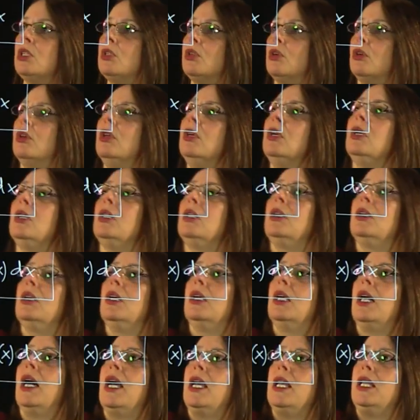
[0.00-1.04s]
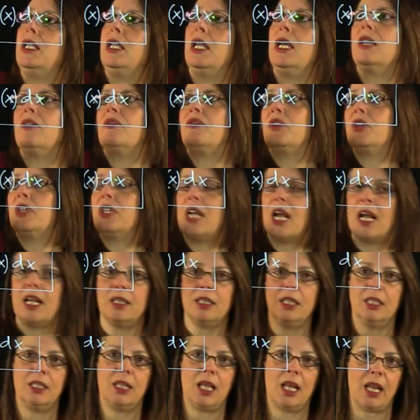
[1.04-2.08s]
So I take for
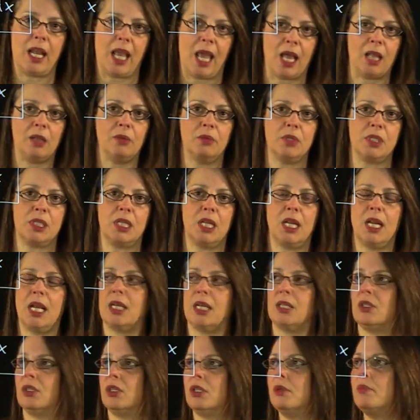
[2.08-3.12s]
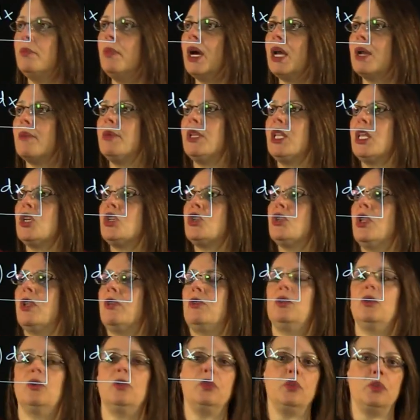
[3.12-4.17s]
granted that L was the length of the bar, but I should
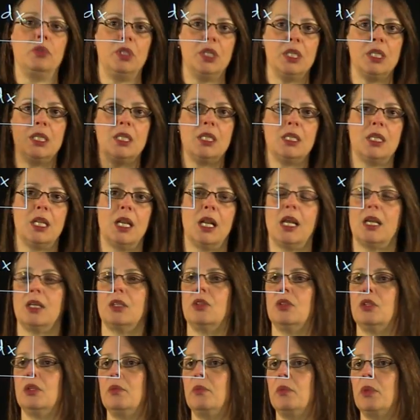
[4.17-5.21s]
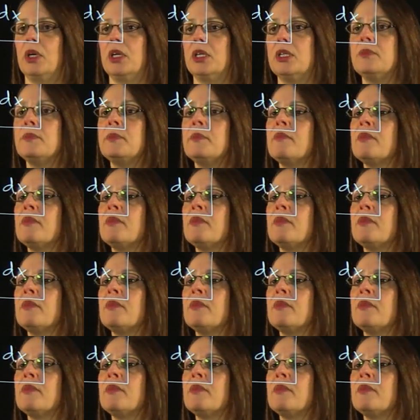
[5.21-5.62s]
have told you this is the length of the bar.